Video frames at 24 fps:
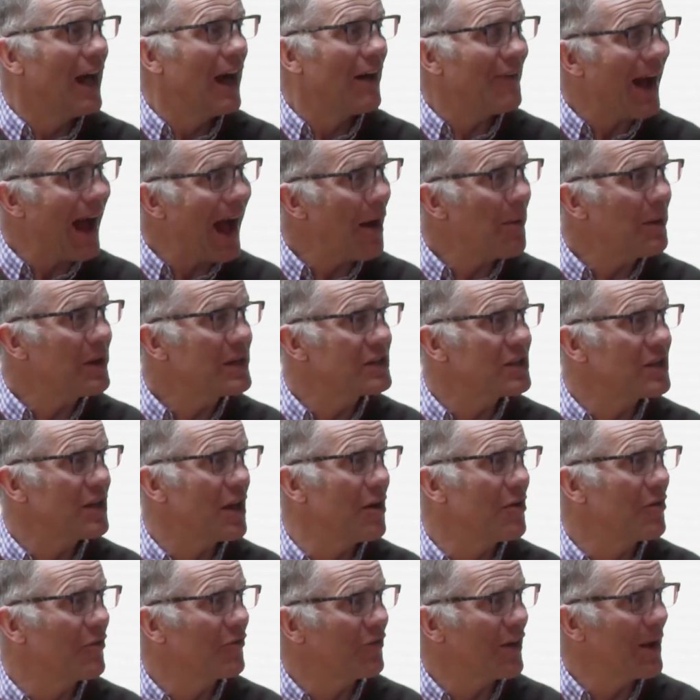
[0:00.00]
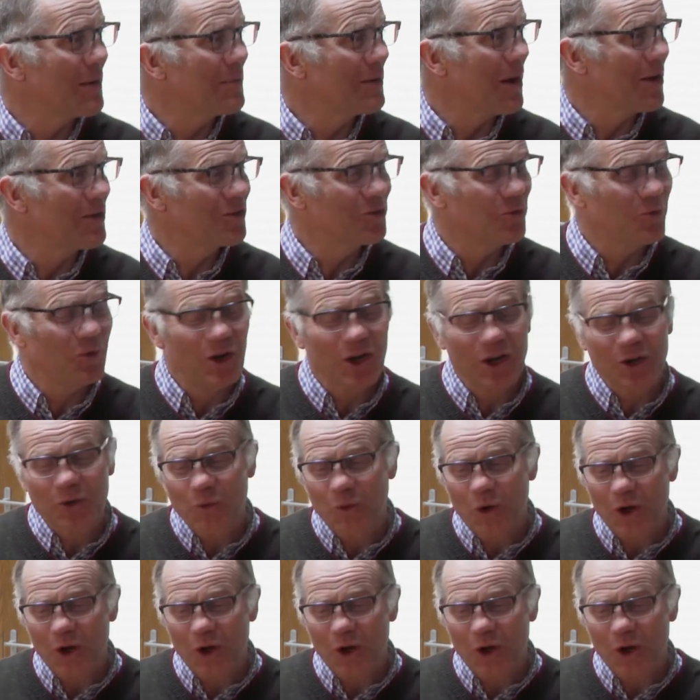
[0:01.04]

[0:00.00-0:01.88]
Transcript: of how is the oak frame going to work,